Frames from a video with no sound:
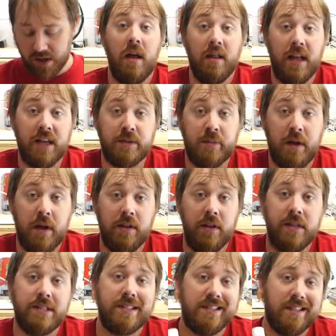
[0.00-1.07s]
Last but not
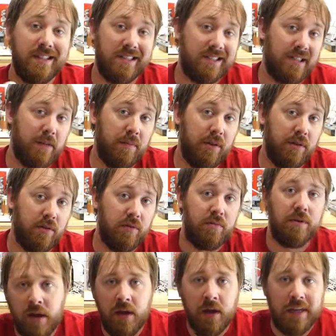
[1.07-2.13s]
least, assembly lube.
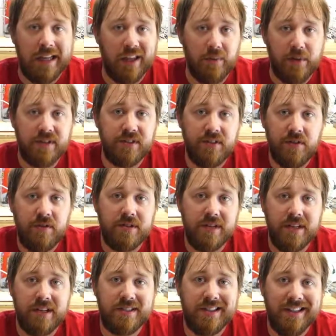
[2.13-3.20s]
Now, the reason to use
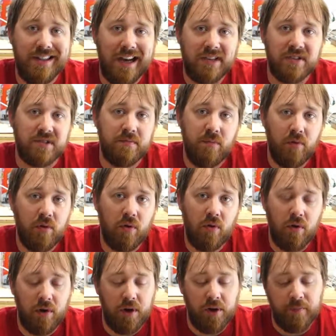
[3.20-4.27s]
this and not just motor
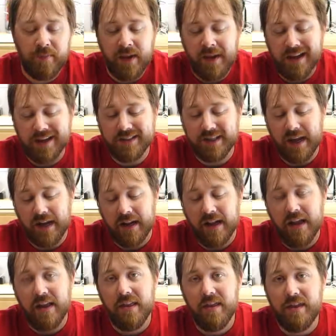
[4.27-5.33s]
oil is
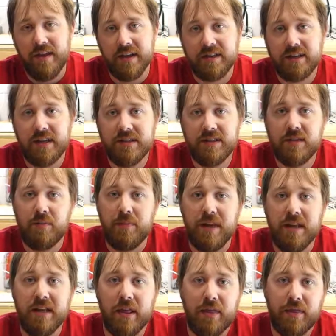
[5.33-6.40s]
that this tends to
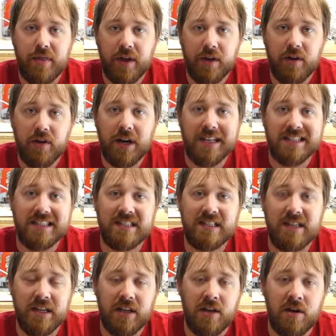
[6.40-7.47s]
be thicker and
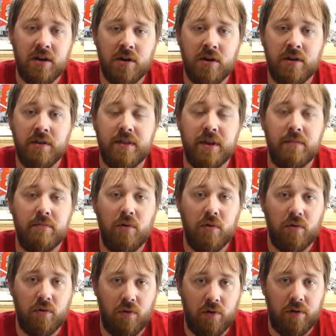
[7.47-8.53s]
stickier than
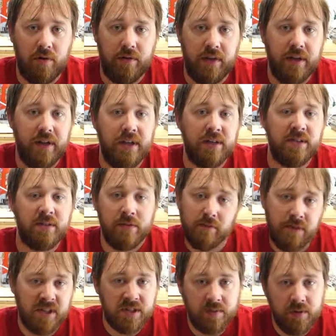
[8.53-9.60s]
motor oil. It is
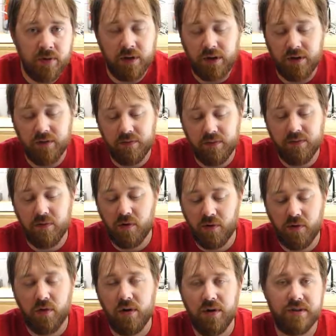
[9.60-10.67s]
miscible in the
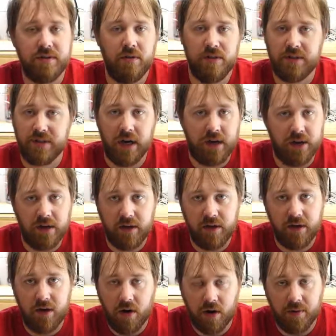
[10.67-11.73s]
motor oil, so it's not going
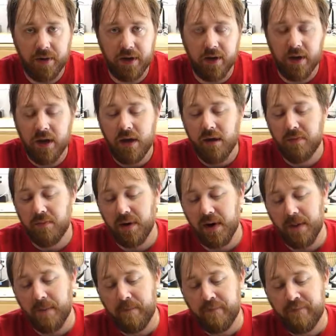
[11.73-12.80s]
to harm it,
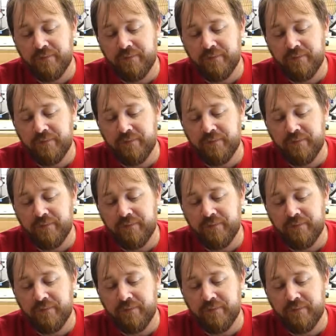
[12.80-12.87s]
but